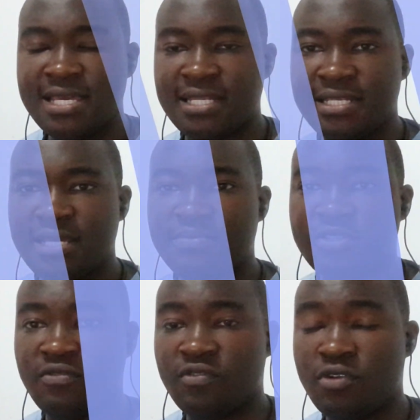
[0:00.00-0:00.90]
in
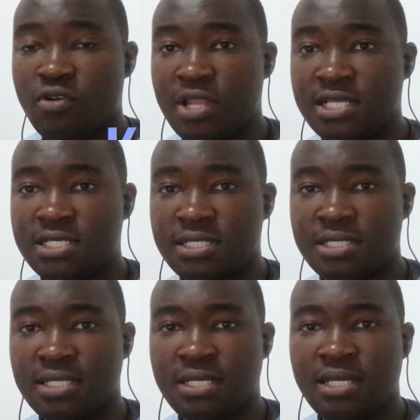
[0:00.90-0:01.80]
terms of knowledge
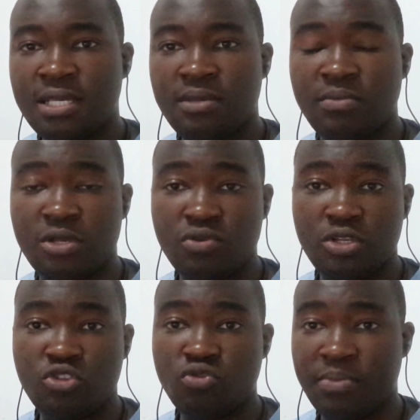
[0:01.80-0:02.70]

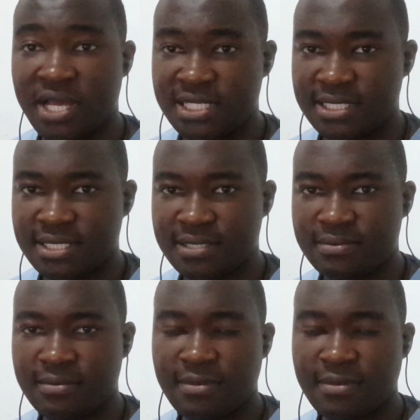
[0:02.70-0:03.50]
between two parties.